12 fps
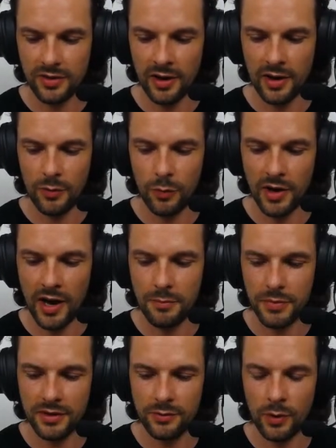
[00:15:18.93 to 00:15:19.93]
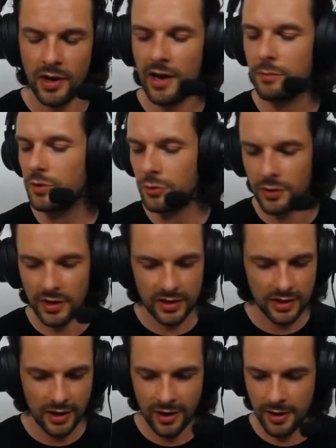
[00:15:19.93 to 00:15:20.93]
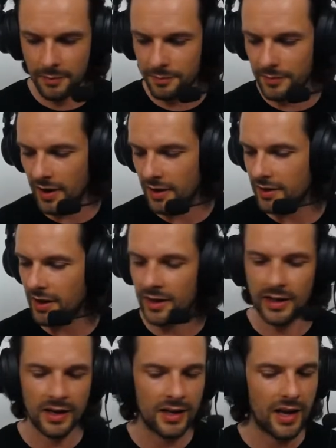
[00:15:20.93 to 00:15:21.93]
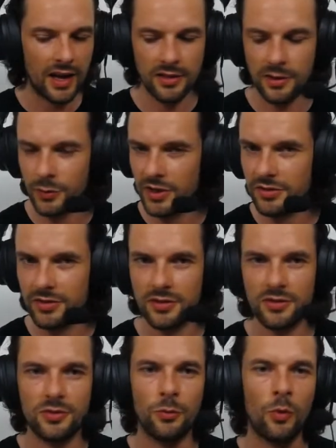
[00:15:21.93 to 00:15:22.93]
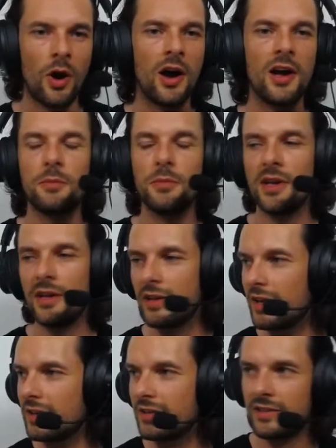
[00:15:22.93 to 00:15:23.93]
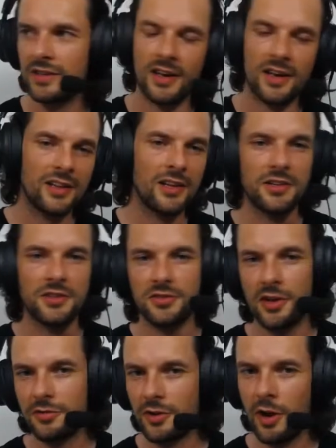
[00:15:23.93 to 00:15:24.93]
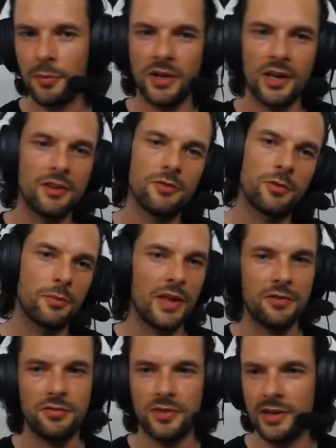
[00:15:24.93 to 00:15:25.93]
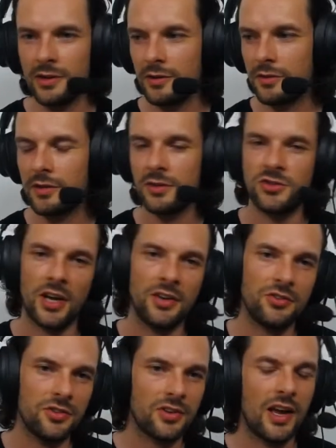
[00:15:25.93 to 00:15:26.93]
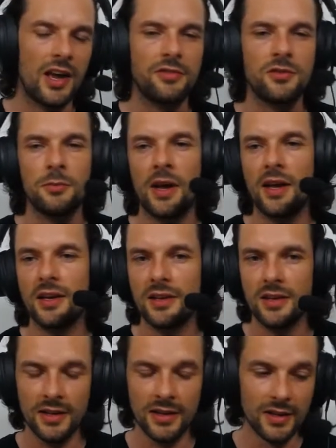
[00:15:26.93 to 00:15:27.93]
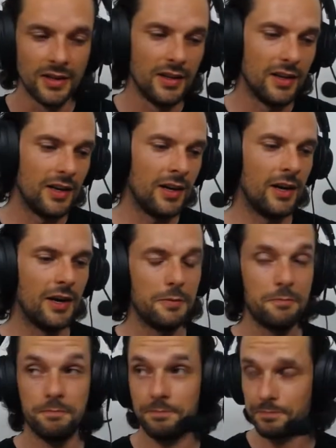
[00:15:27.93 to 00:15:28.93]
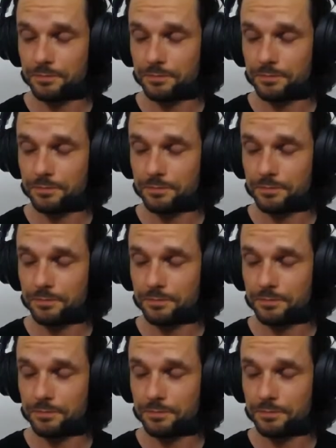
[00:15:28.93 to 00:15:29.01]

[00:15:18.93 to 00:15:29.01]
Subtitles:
What I'm doing, and again the reasons why being that a lot of stuff coming in from left field, changes I have to make, um,